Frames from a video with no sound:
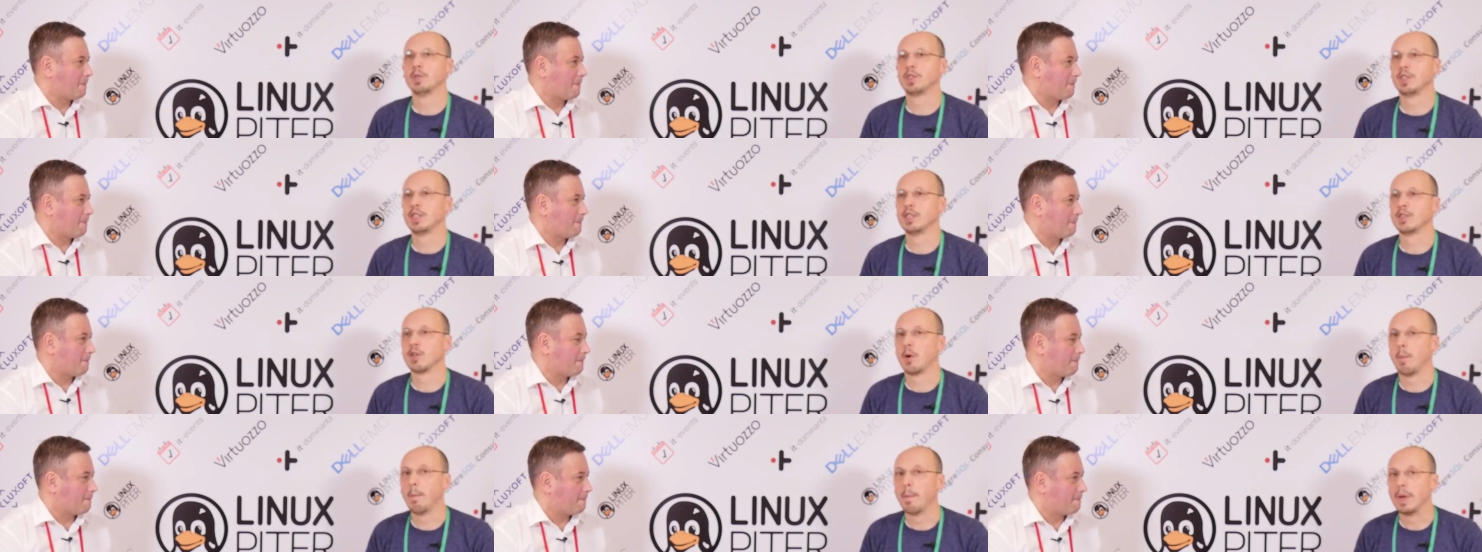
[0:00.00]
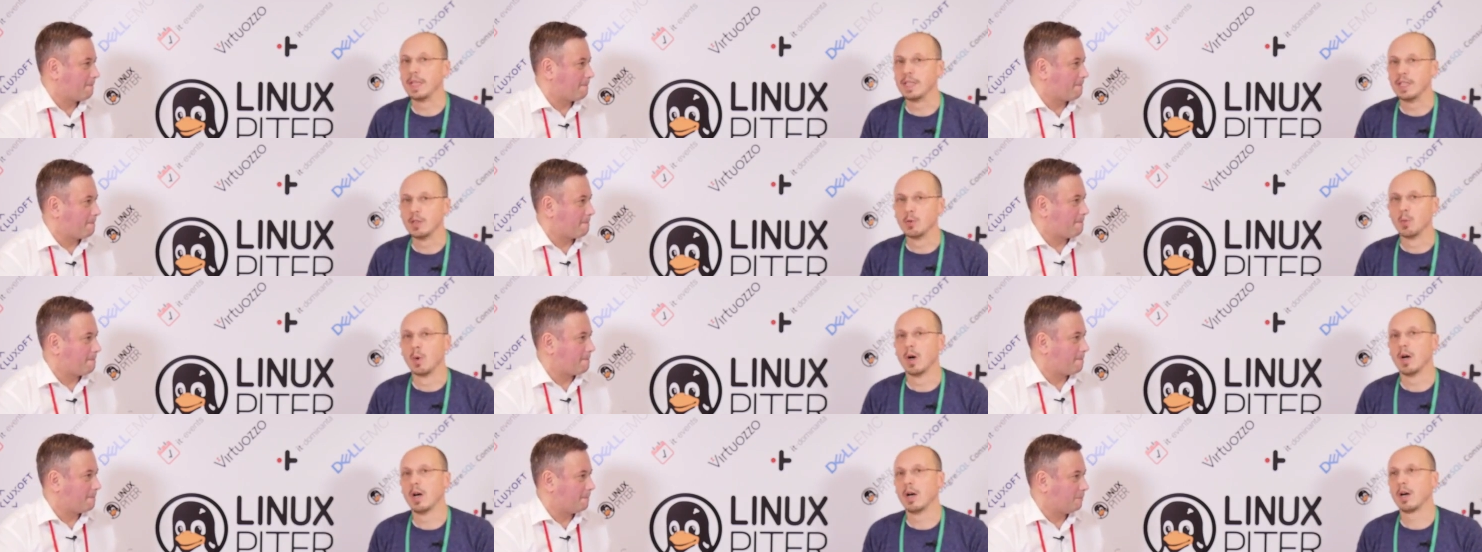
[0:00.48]
Speaker 1: which is
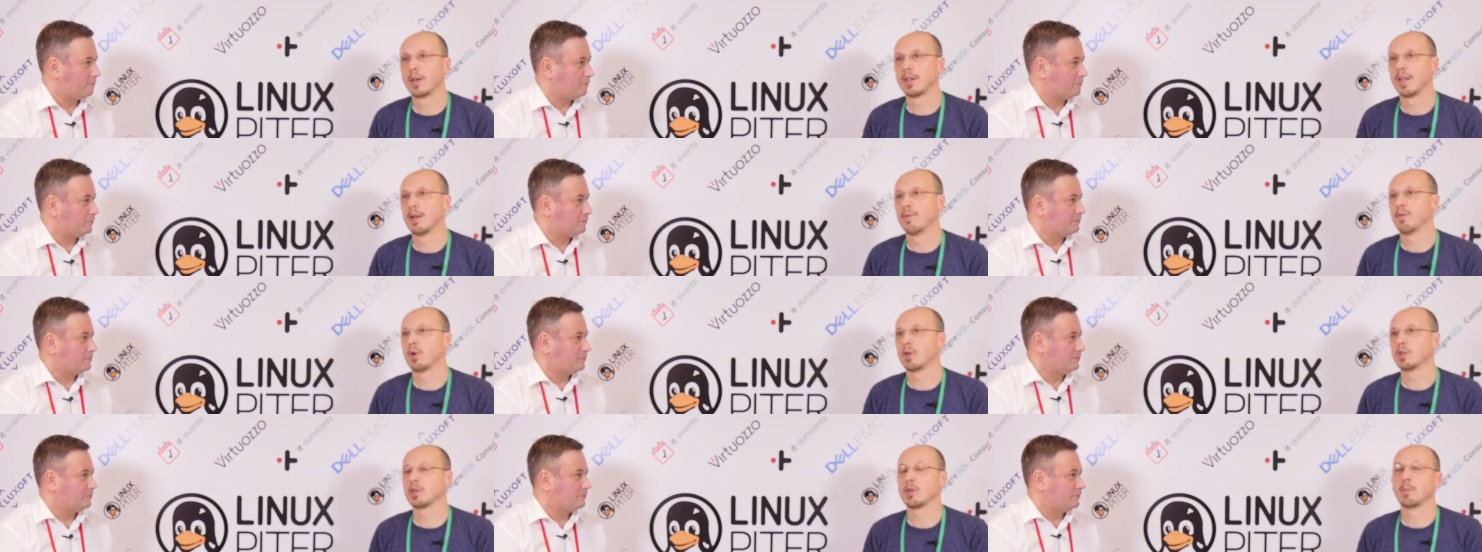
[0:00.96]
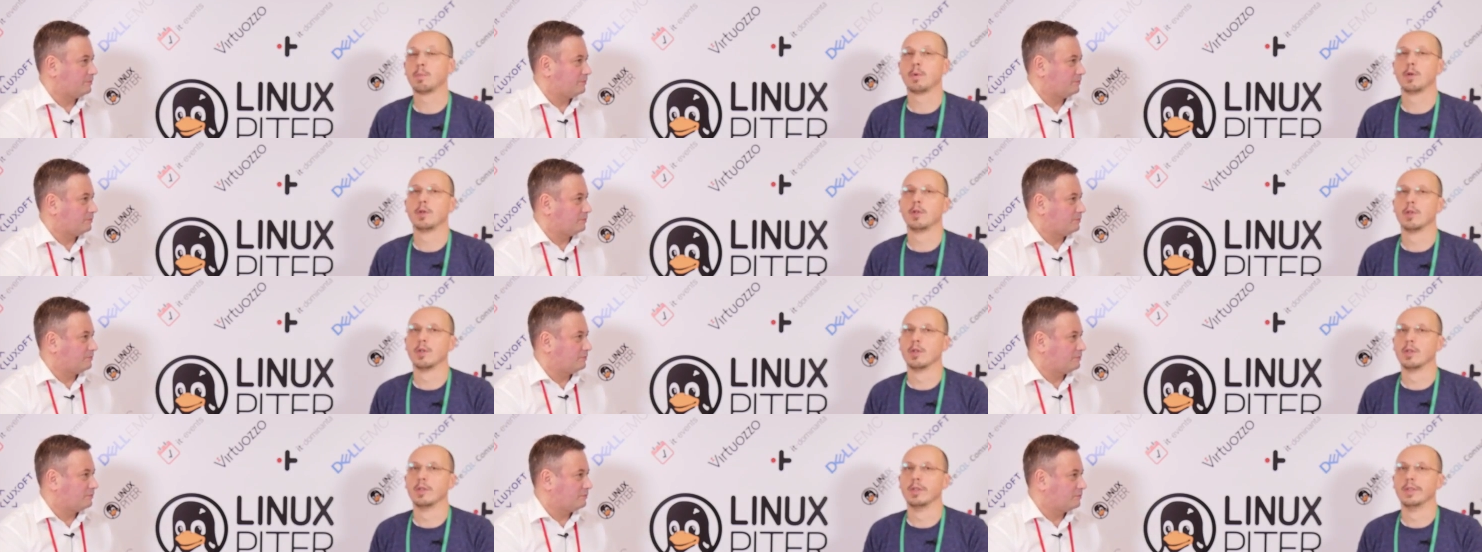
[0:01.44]
embedded world, and for
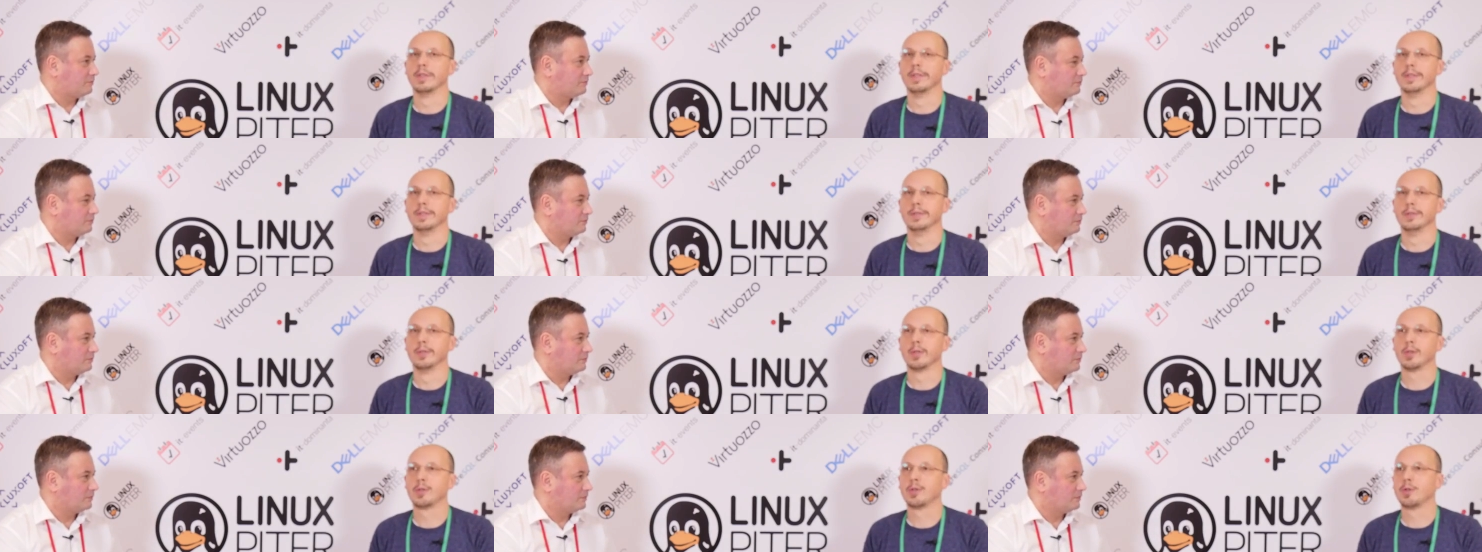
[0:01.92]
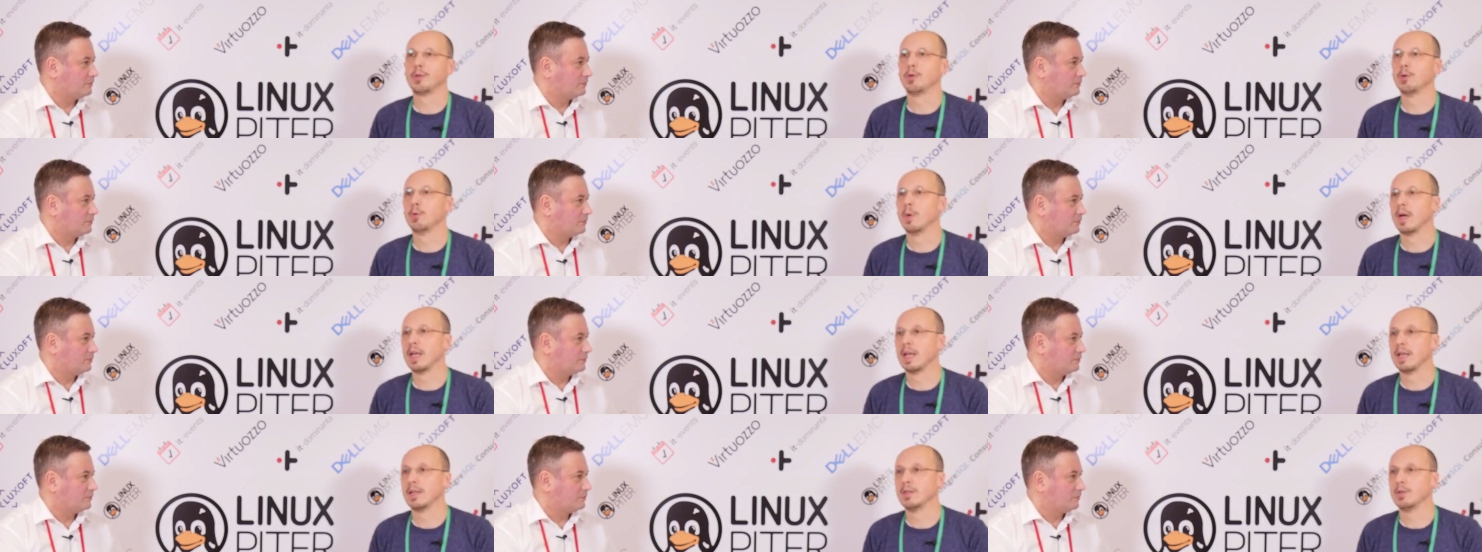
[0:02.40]
example the, the
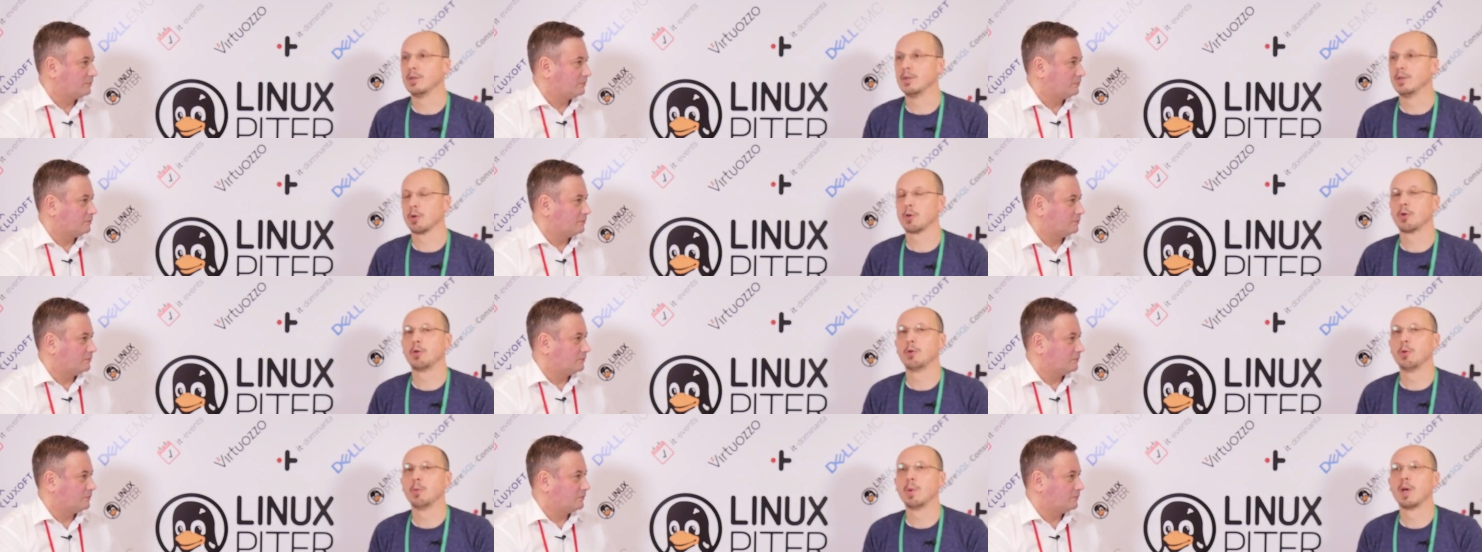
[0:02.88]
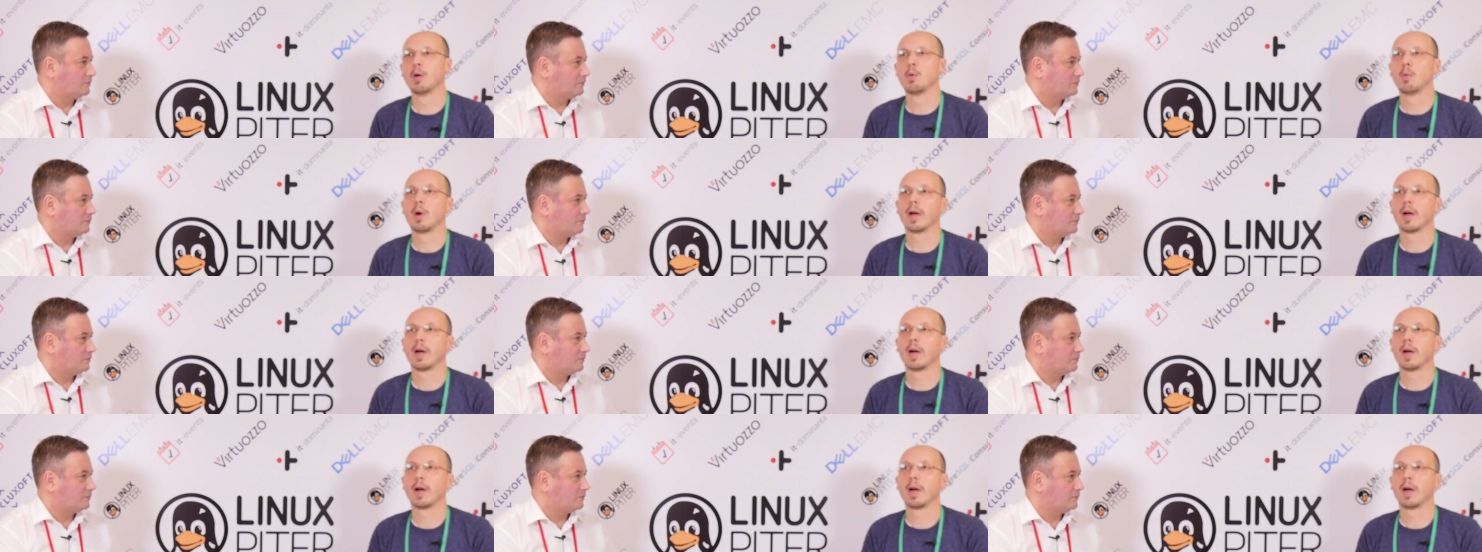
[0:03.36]
QA the QA